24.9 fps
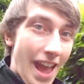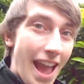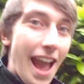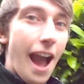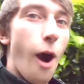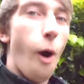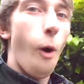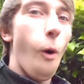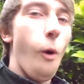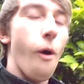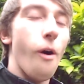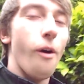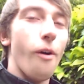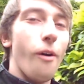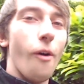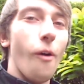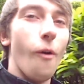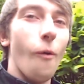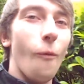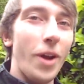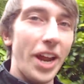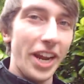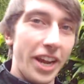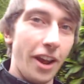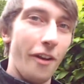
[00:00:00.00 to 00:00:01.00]
Now,
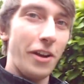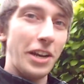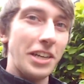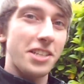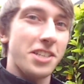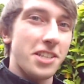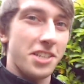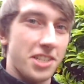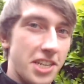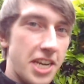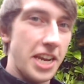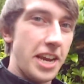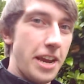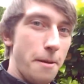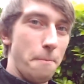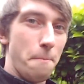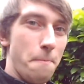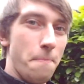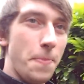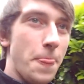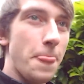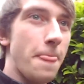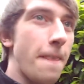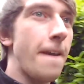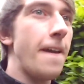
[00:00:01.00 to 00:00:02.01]
we're going to see him.
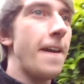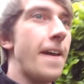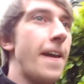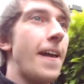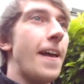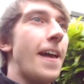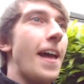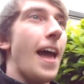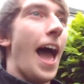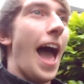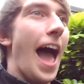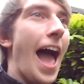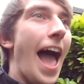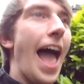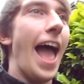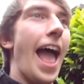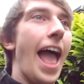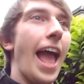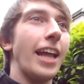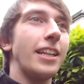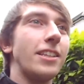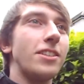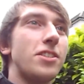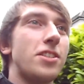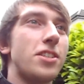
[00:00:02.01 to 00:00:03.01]

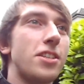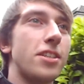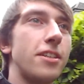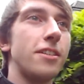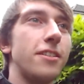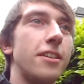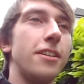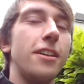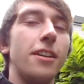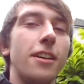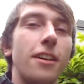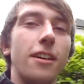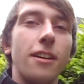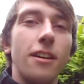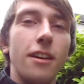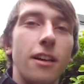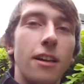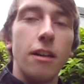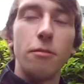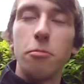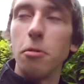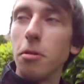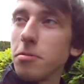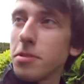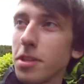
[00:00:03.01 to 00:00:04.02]
And
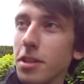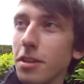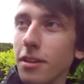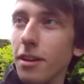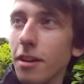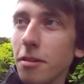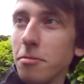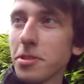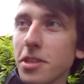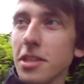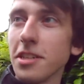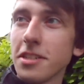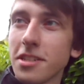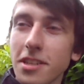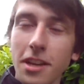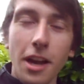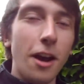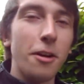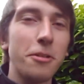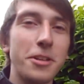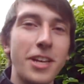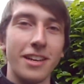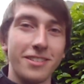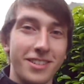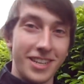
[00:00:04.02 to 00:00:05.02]
I was going
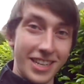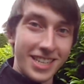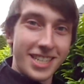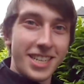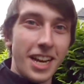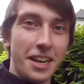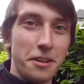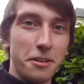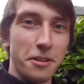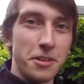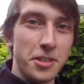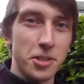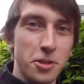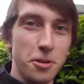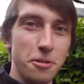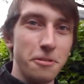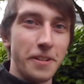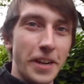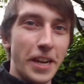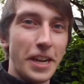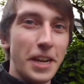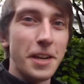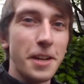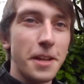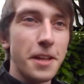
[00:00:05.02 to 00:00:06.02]
to tell you the
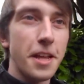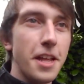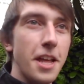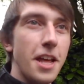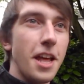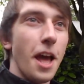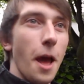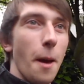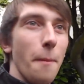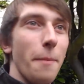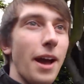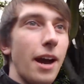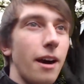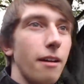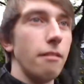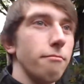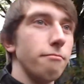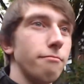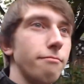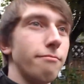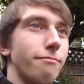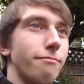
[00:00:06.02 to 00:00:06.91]
story about...